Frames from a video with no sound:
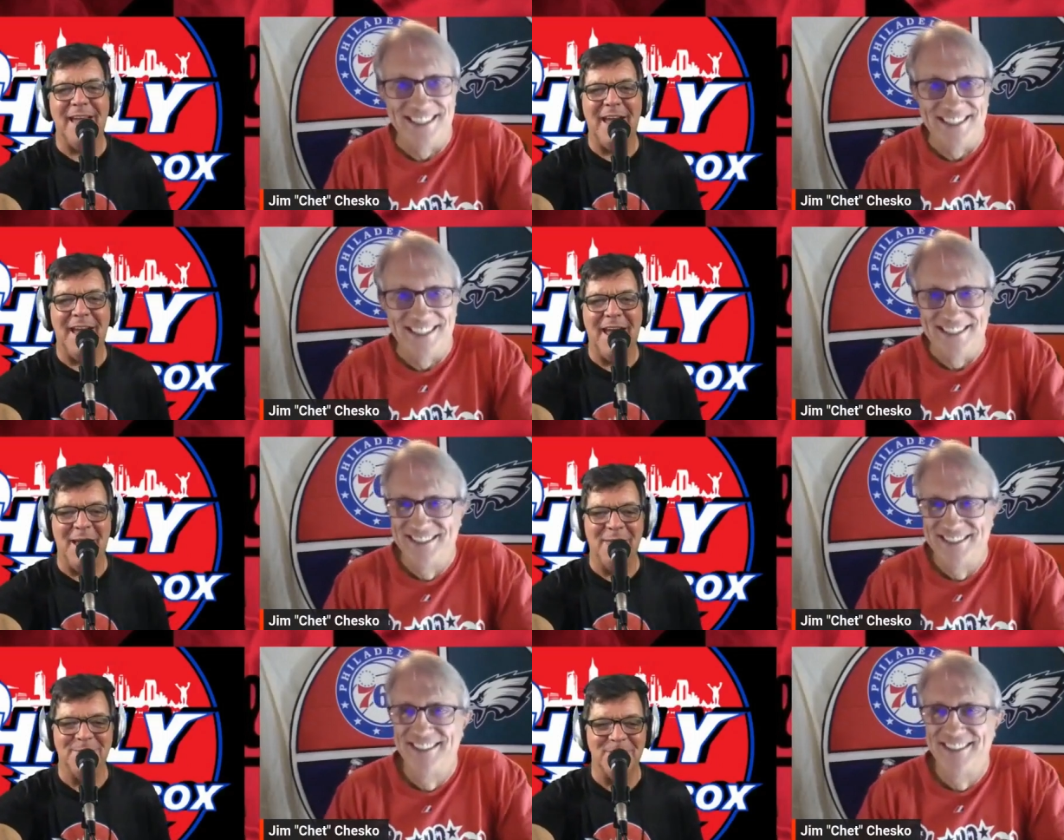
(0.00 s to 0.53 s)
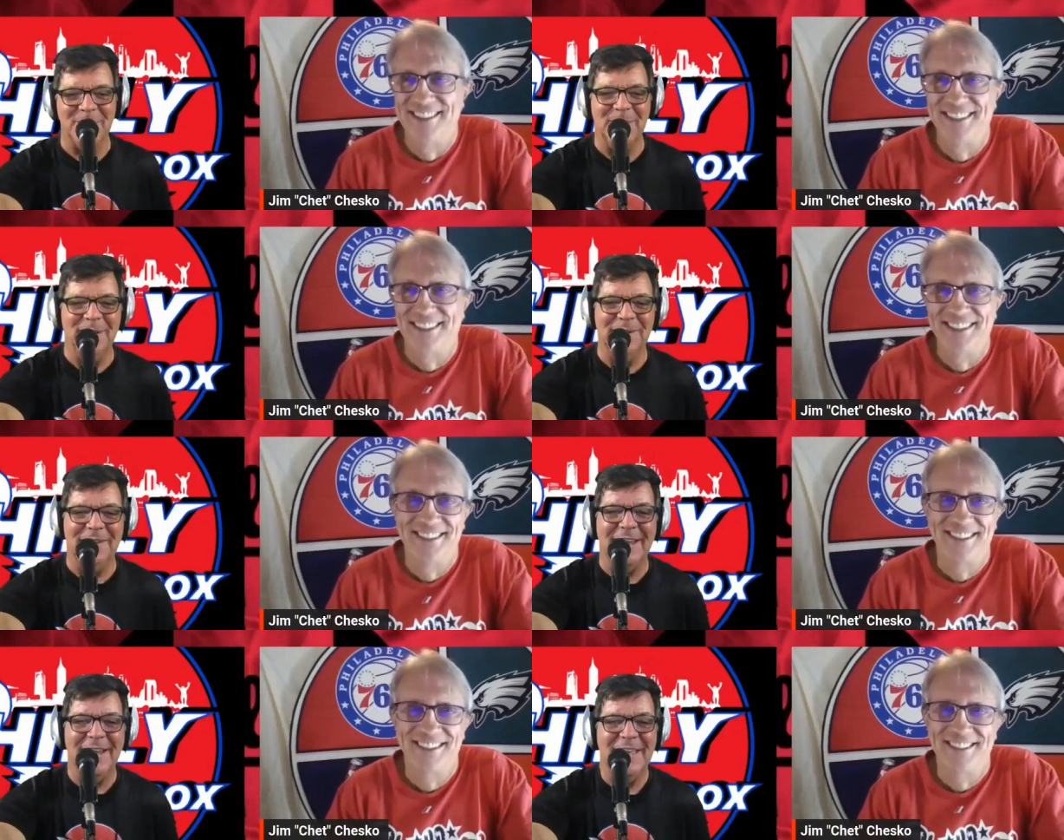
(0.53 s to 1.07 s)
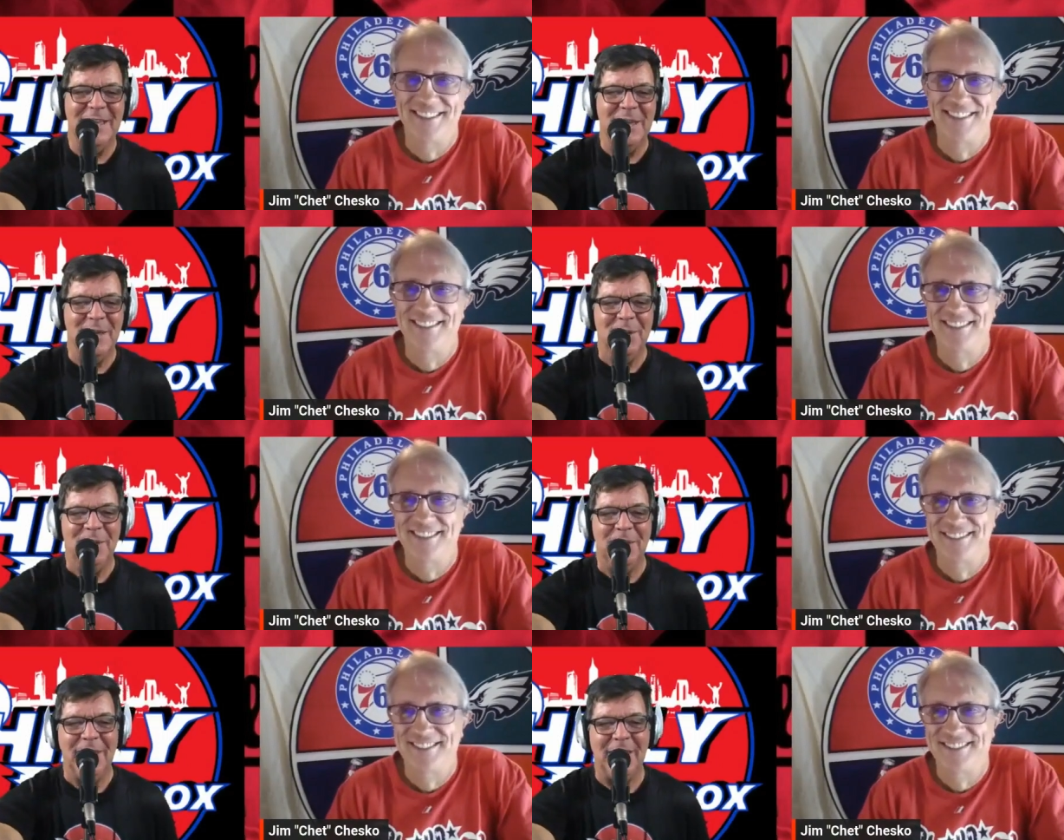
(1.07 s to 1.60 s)
Speaker 1: absolutely,
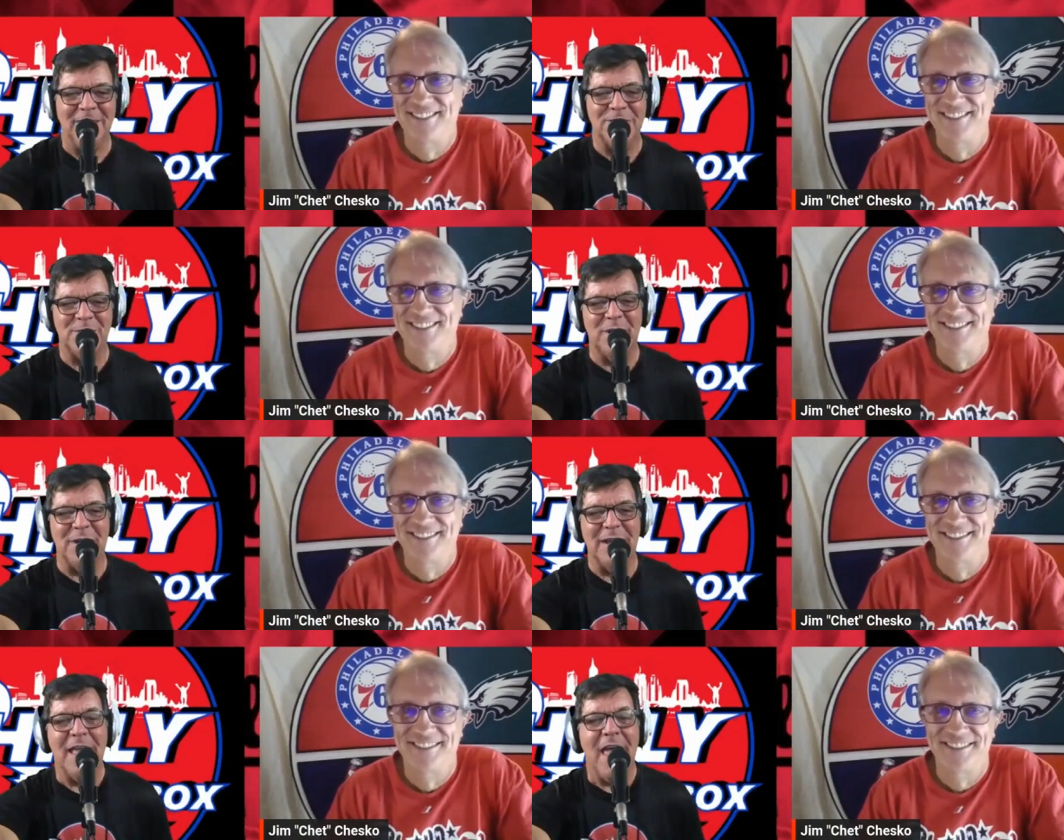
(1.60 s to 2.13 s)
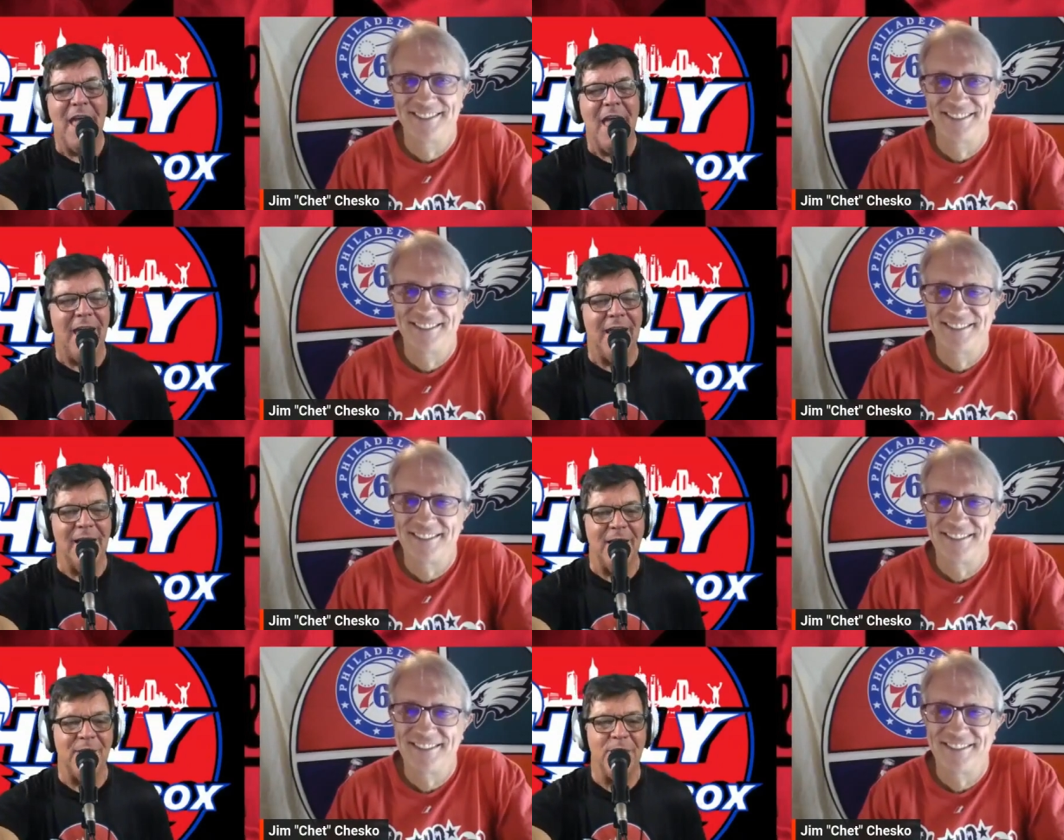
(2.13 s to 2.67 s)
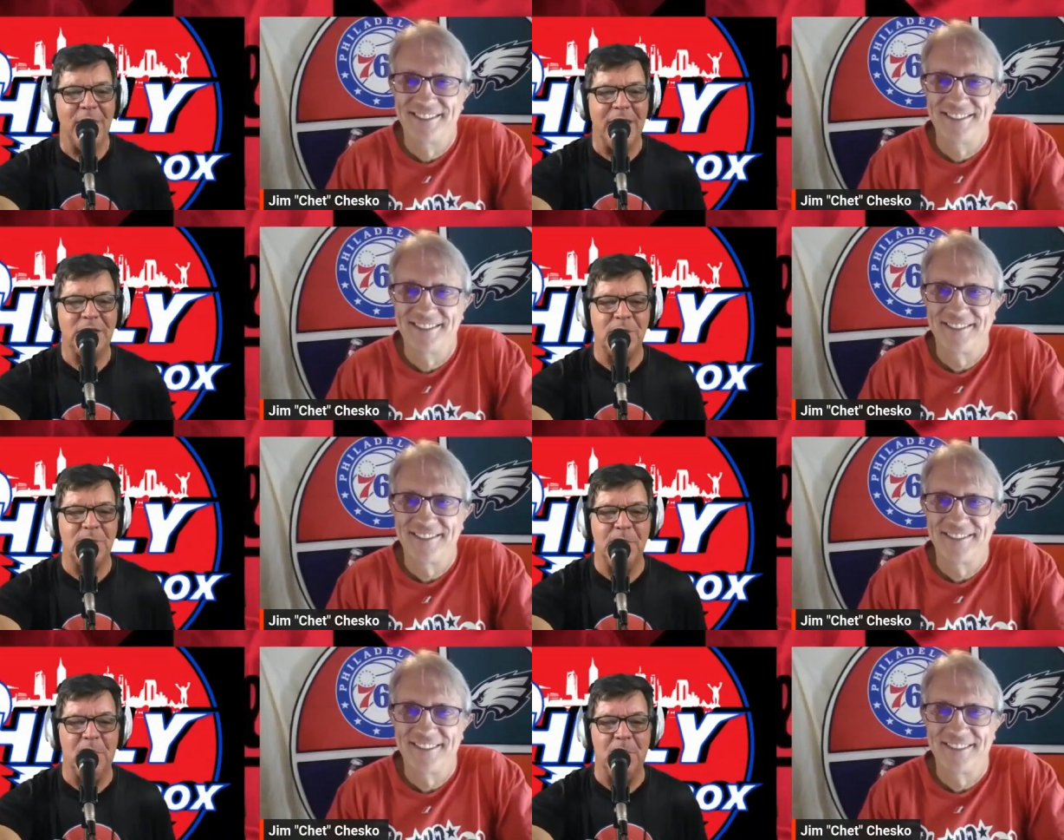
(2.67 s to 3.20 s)
that's good. And, and thanks to
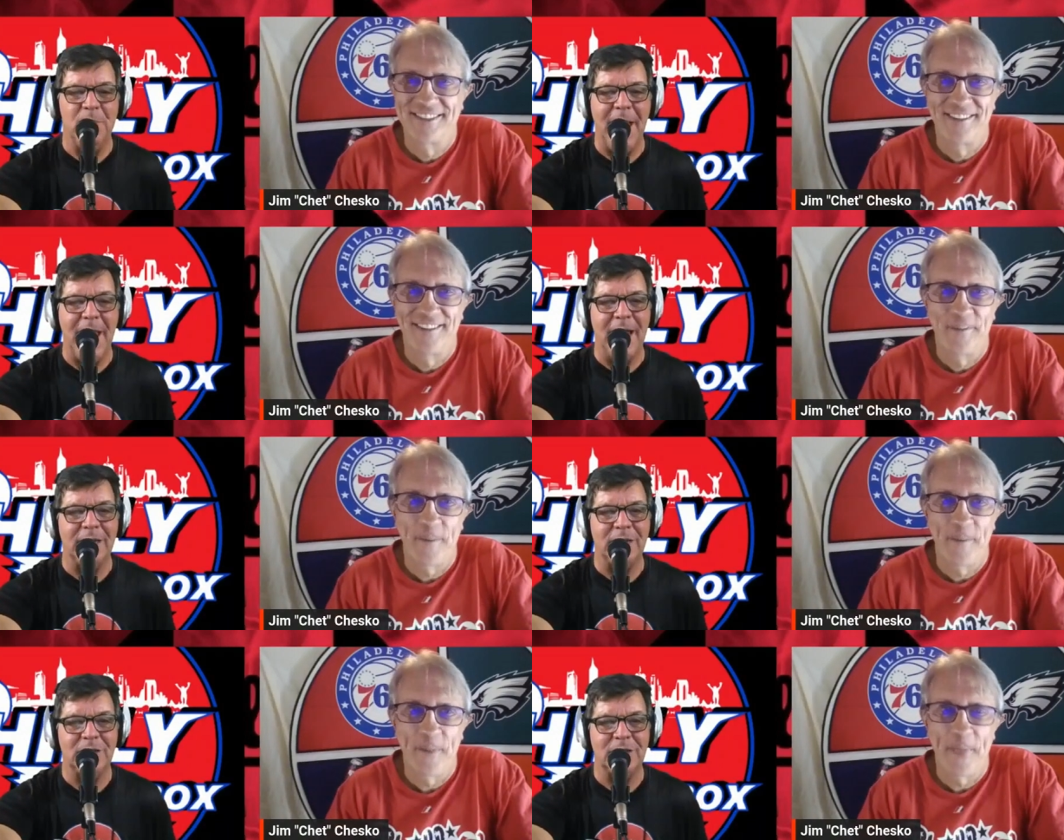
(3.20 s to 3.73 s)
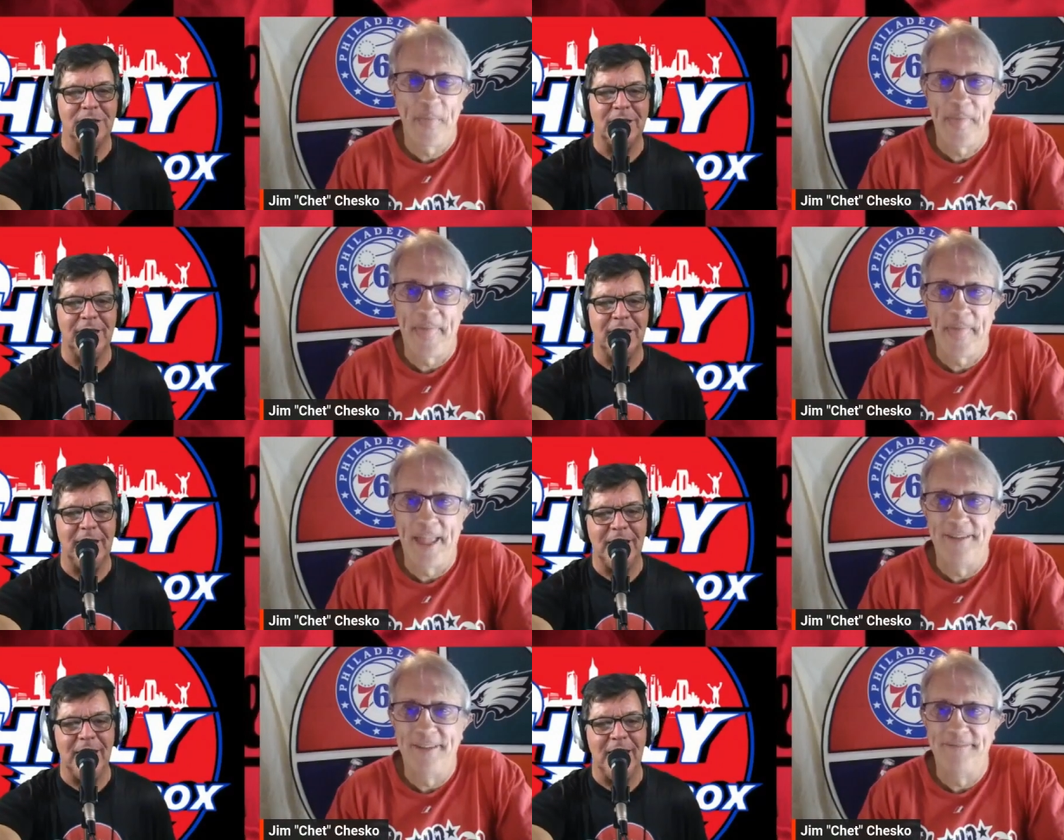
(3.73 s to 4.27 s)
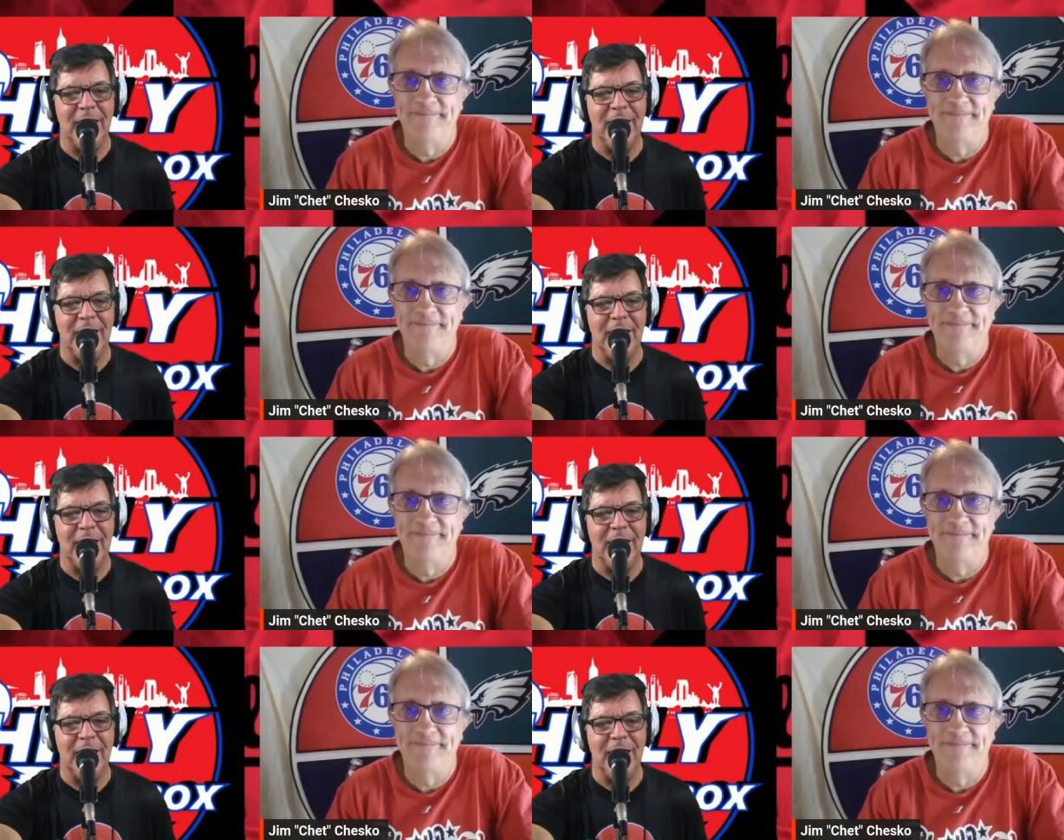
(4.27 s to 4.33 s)
Bill Mattis uh, again